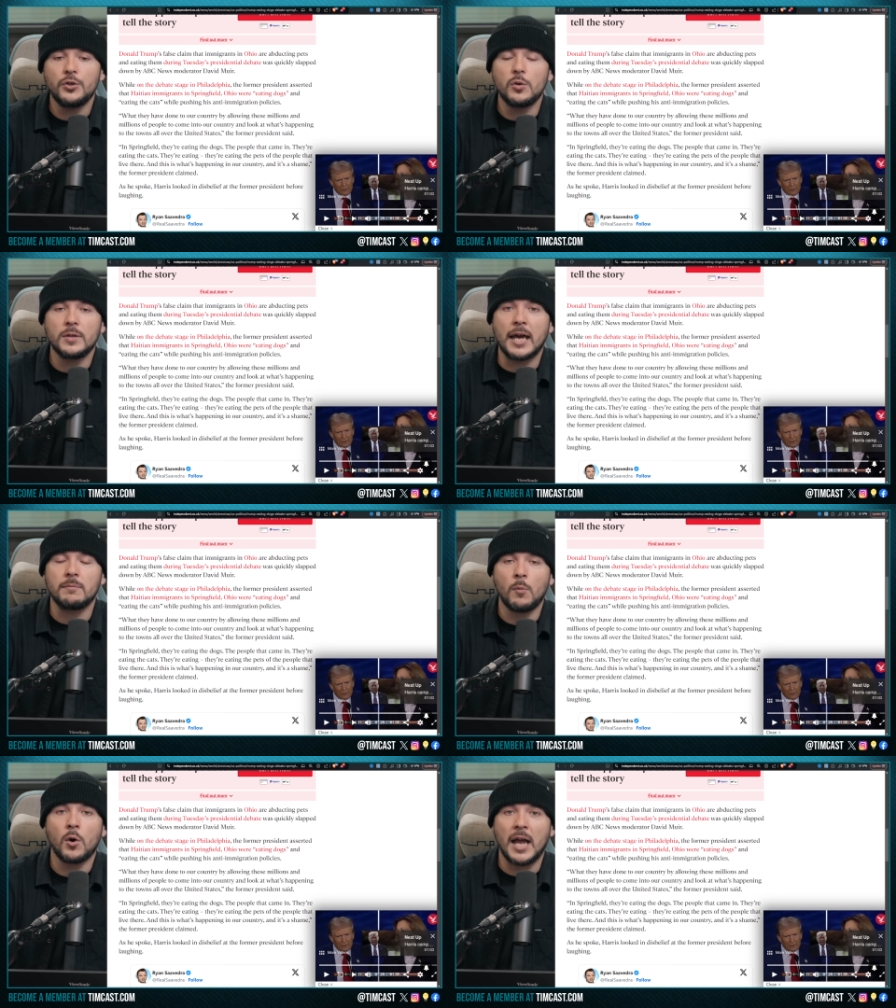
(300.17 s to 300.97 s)
you get
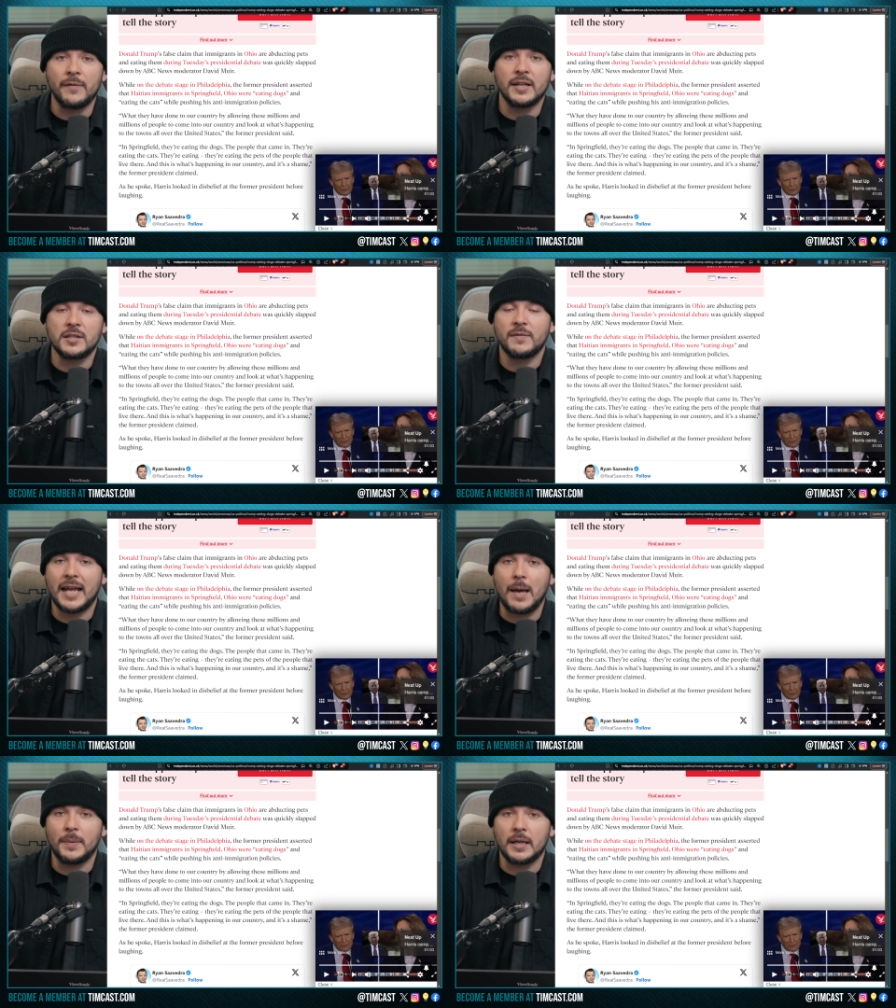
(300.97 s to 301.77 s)
more evidence of it
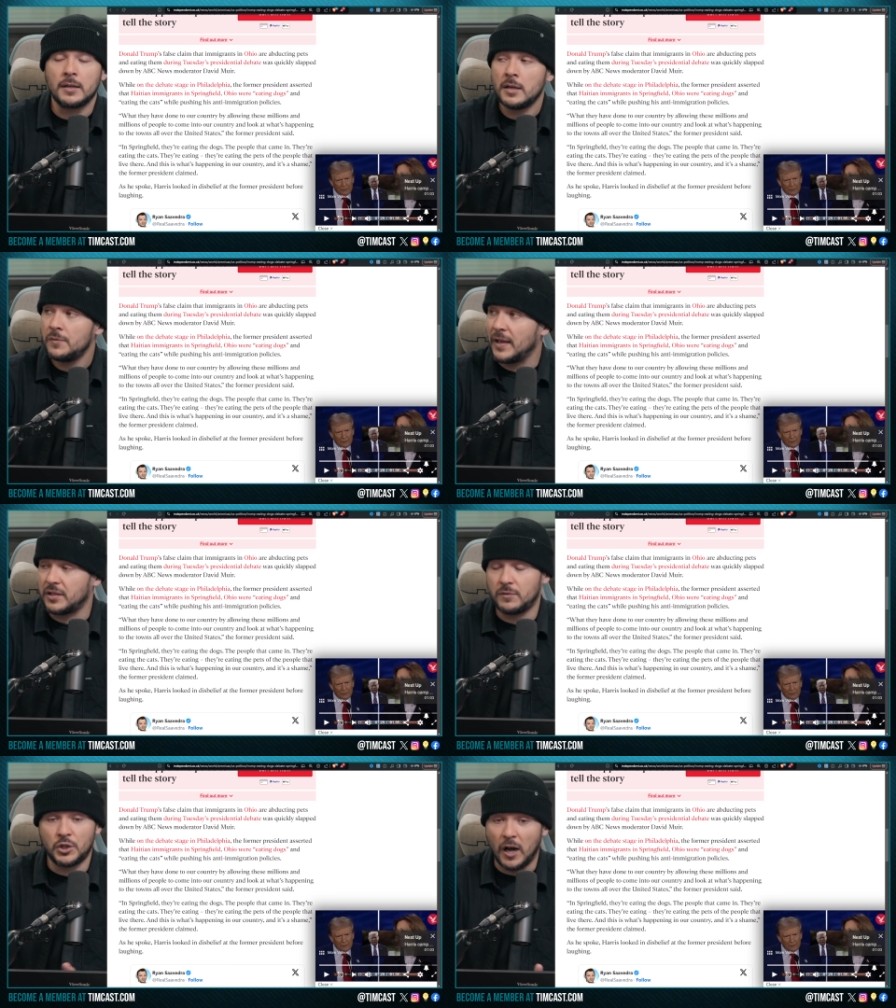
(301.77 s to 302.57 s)
happening? That's
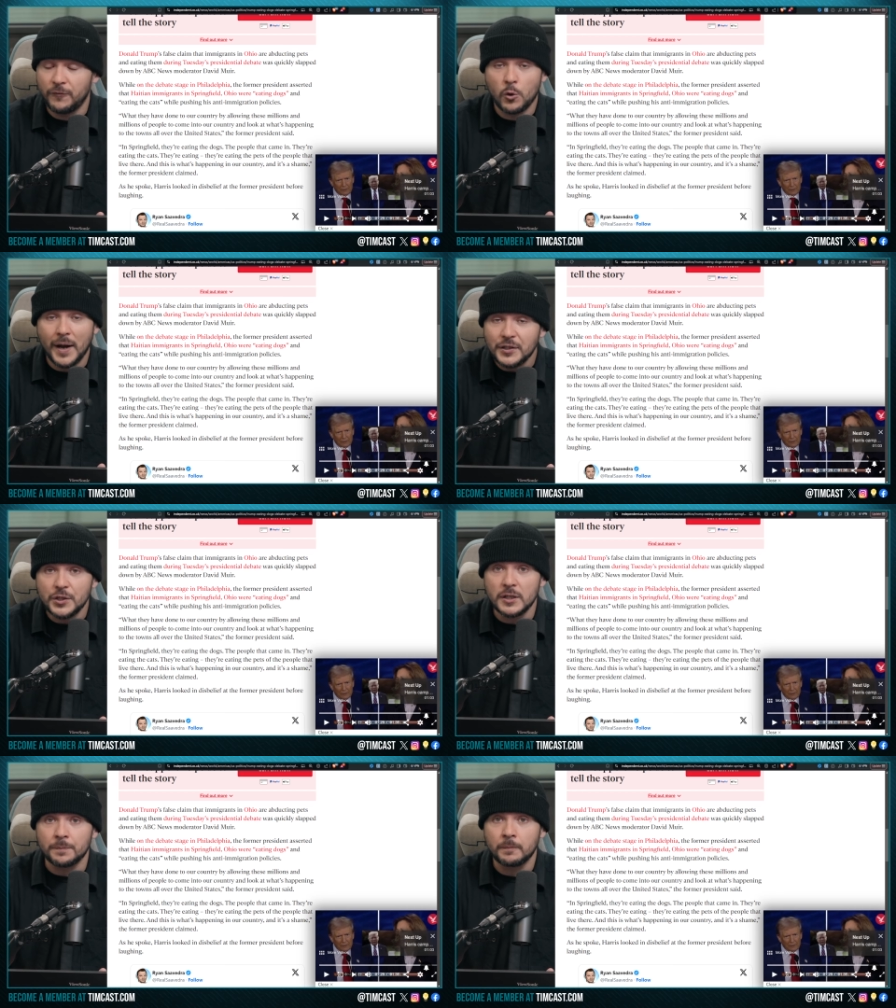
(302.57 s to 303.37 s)
a tough
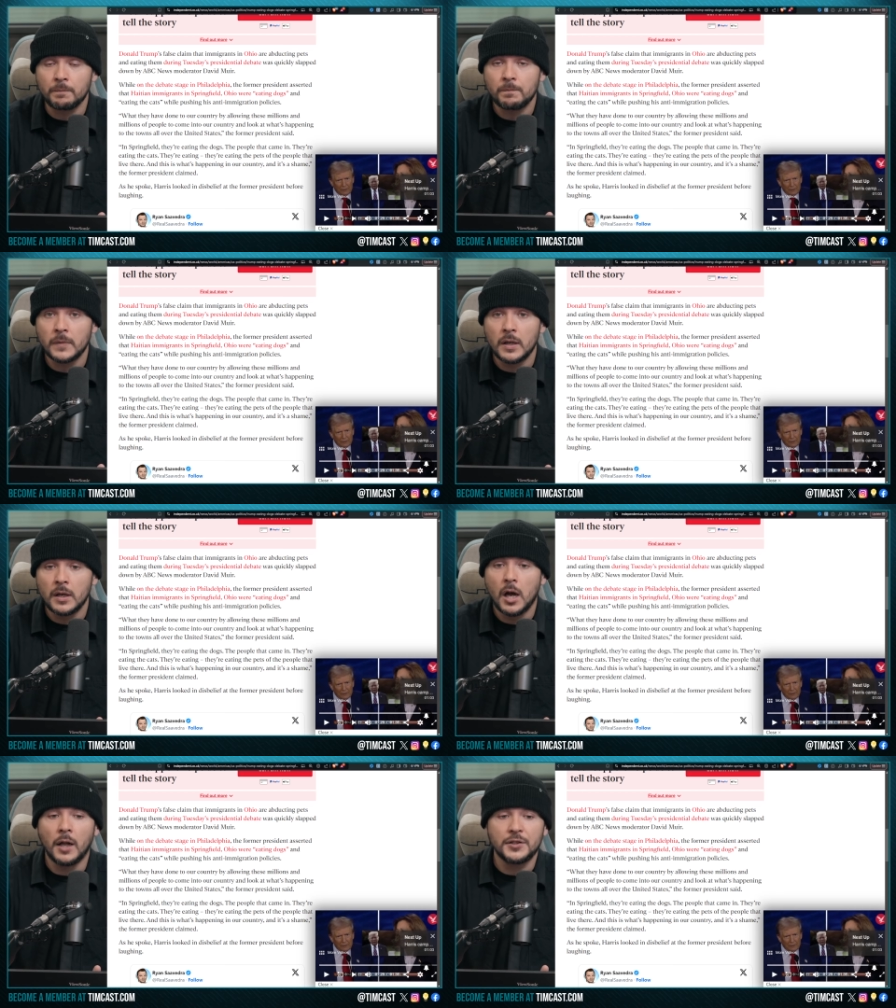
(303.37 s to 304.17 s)
question.
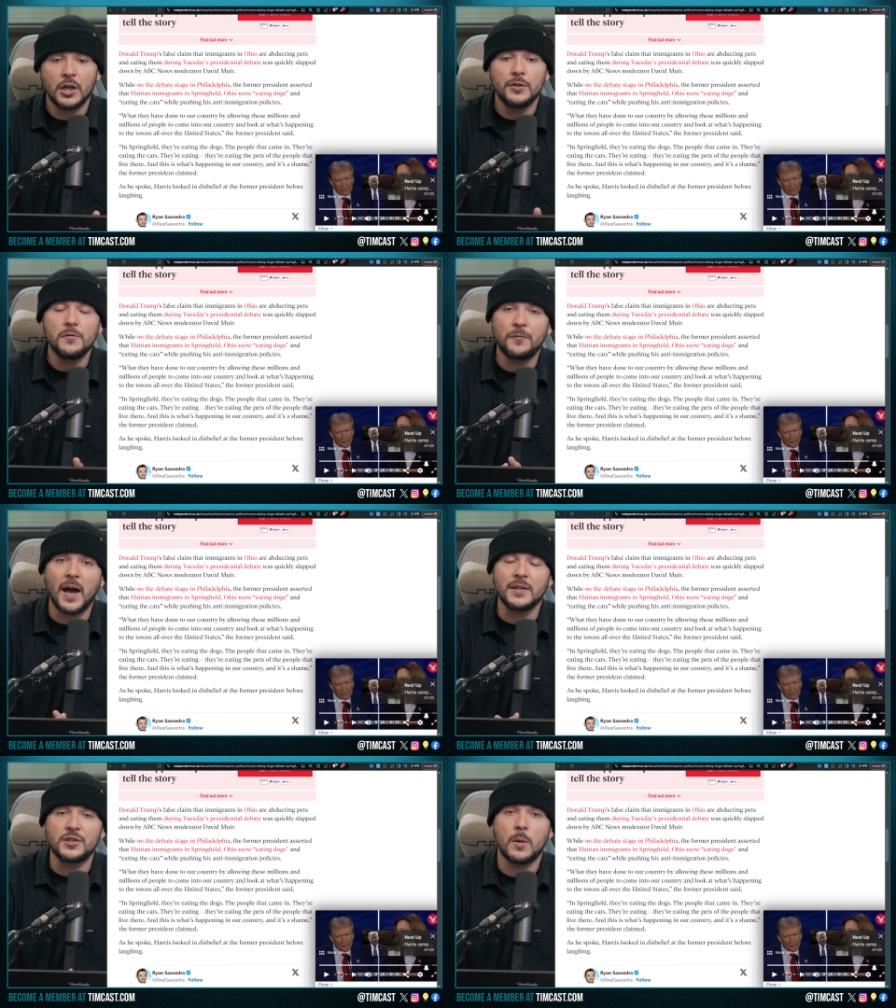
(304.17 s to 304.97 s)
Until you
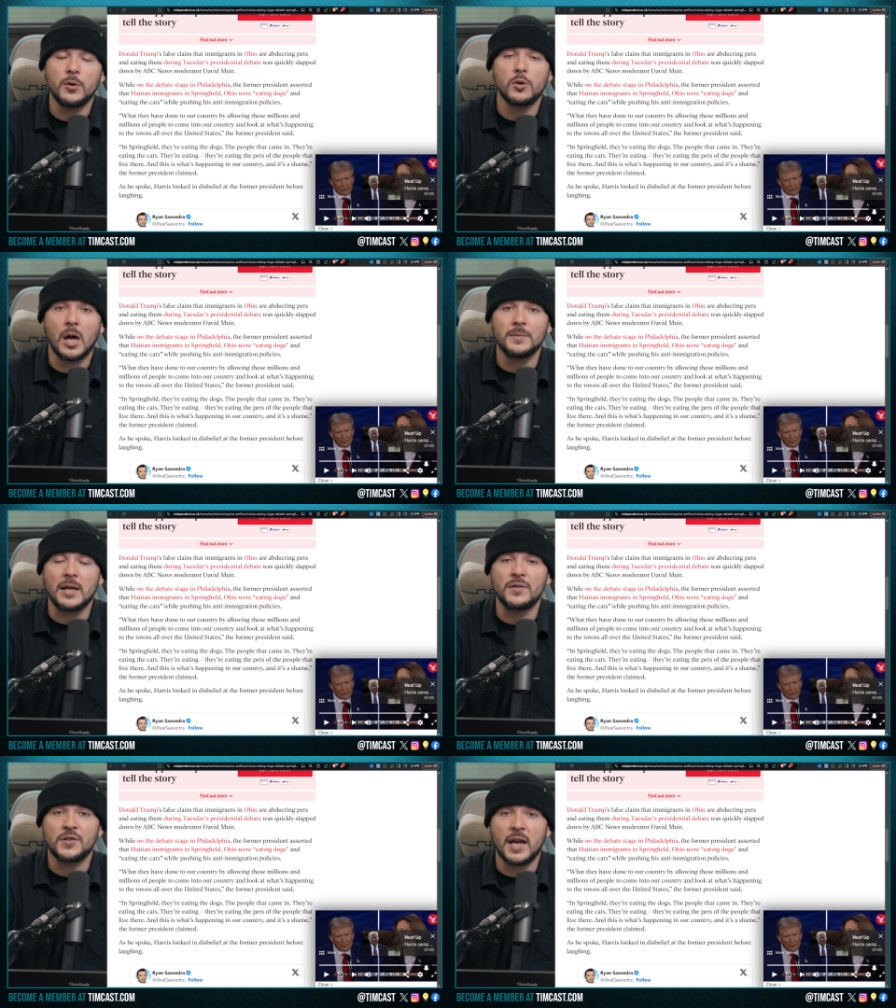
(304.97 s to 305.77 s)
find someone who comes out
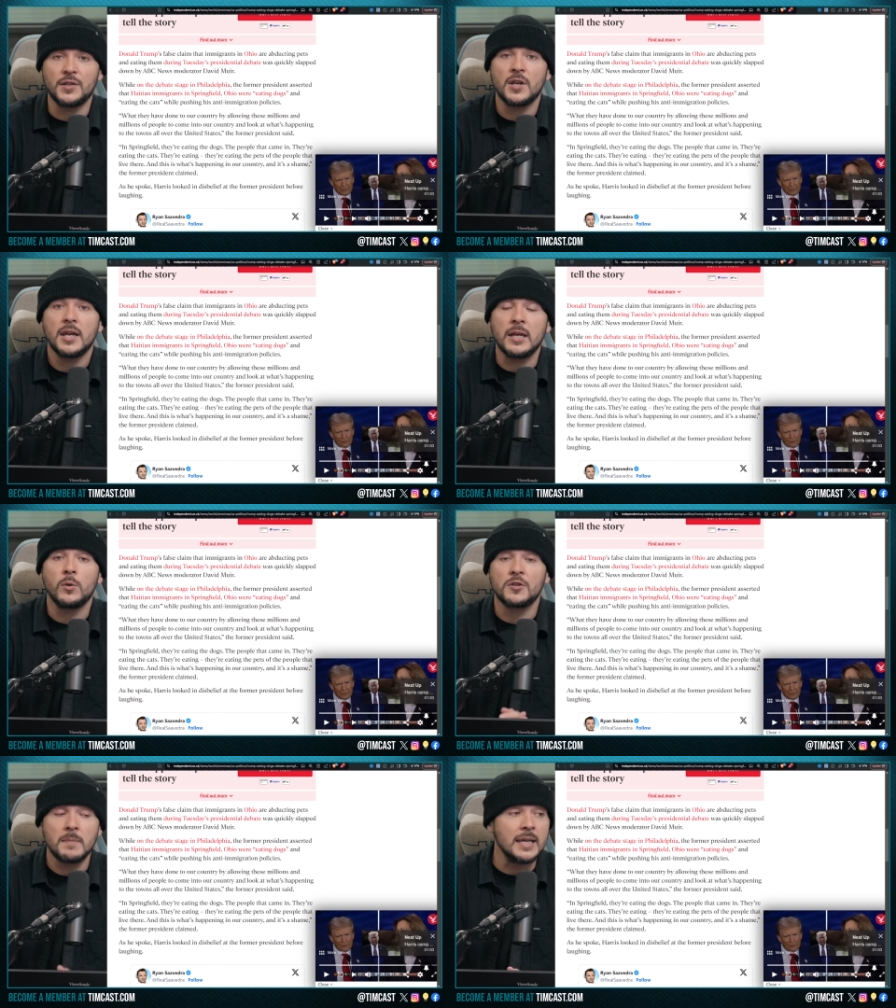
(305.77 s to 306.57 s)
and says, it
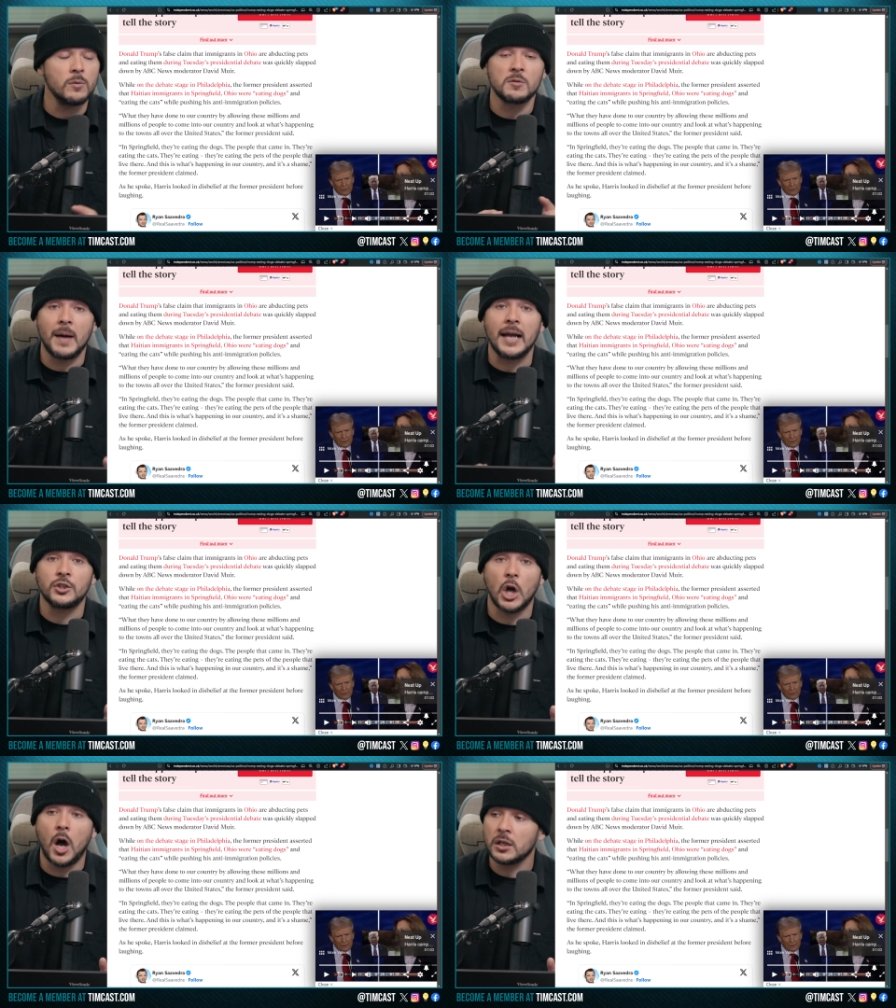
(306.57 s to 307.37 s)
was me, it was my
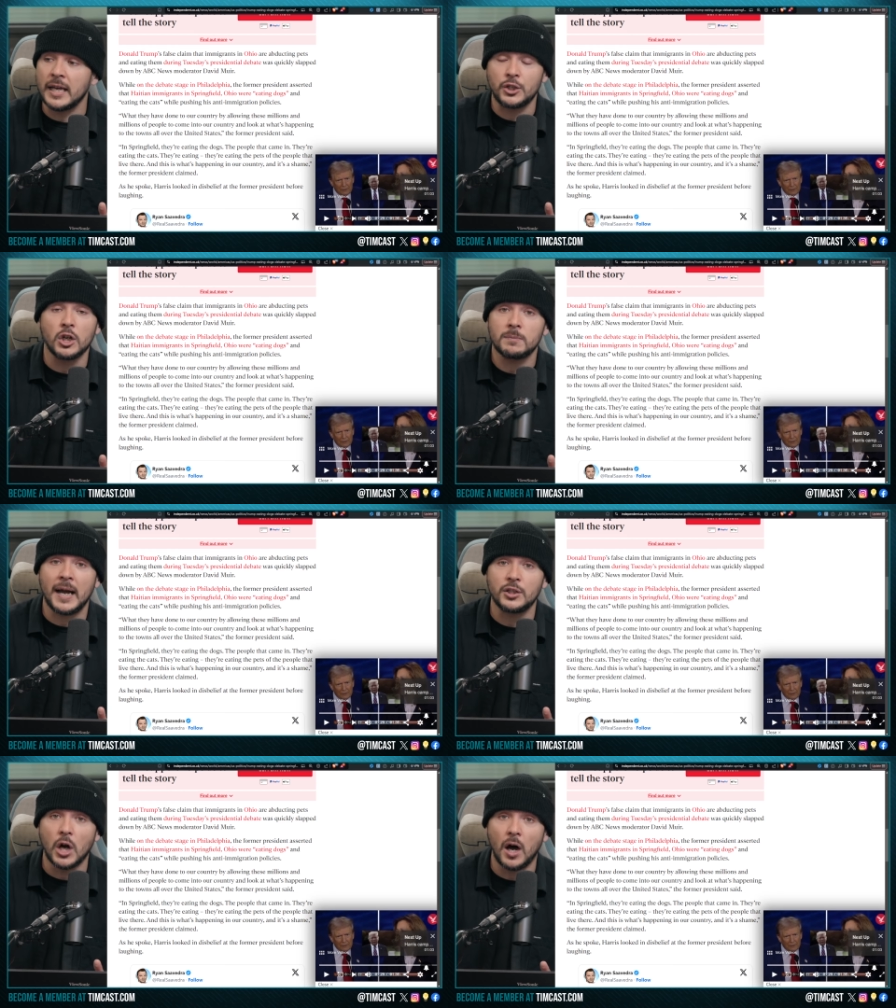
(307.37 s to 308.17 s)
dog, they took
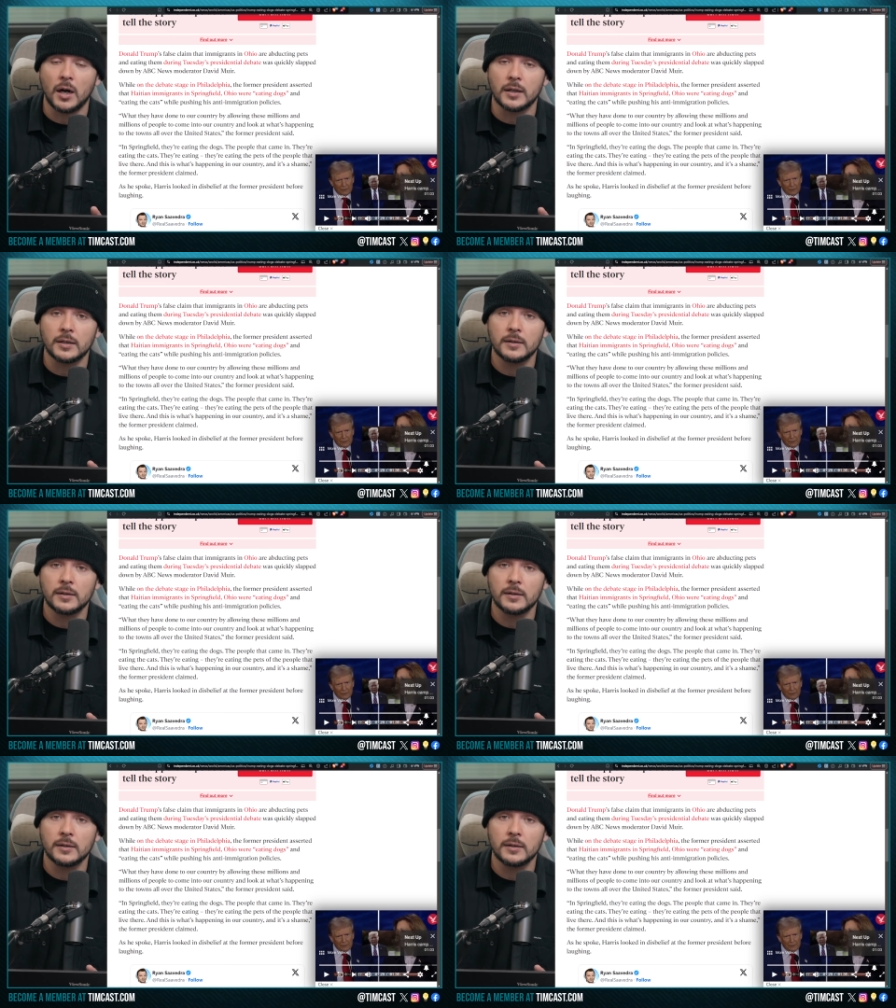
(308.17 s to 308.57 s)
my dog.